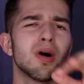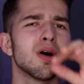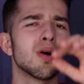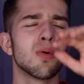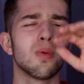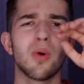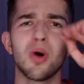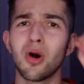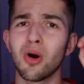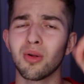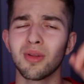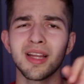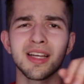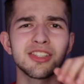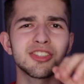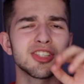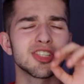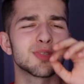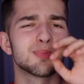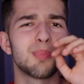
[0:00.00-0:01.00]
whoa, whoa,
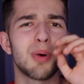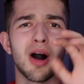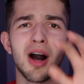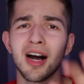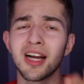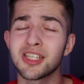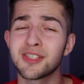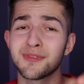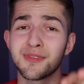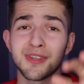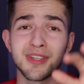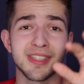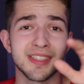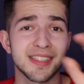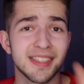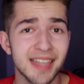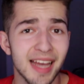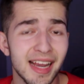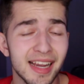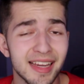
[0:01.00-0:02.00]
let's just pause for a
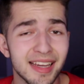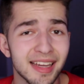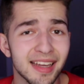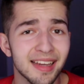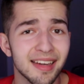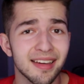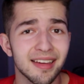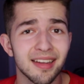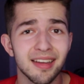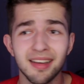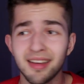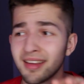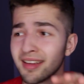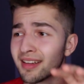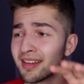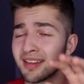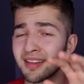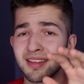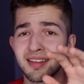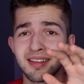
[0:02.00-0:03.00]
second.
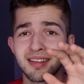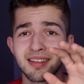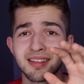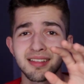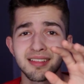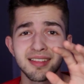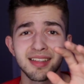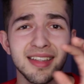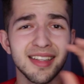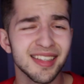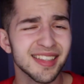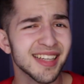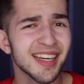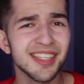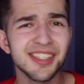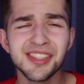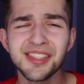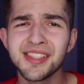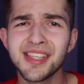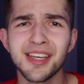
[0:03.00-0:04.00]
Did this
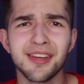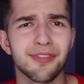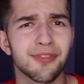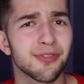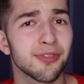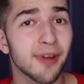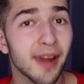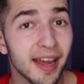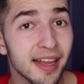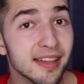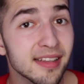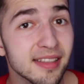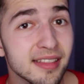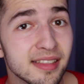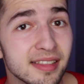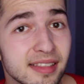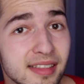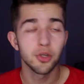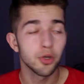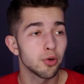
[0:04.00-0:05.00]
guy just say
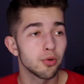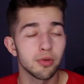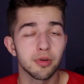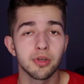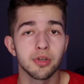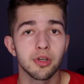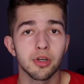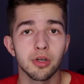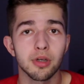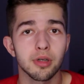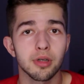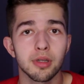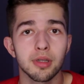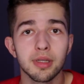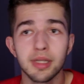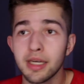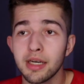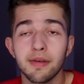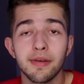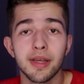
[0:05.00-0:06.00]
friends? Dude, you're
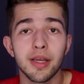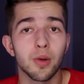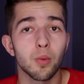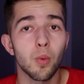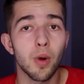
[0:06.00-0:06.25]
literally